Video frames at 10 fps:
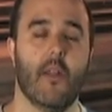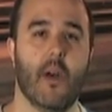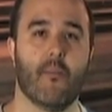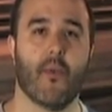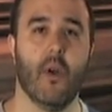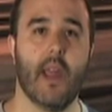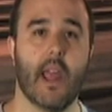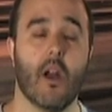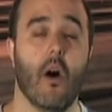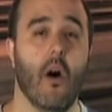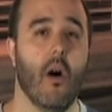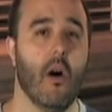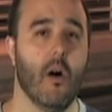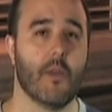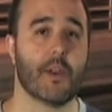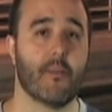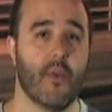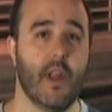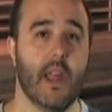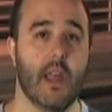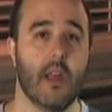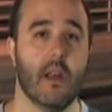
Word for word: that bring all the debris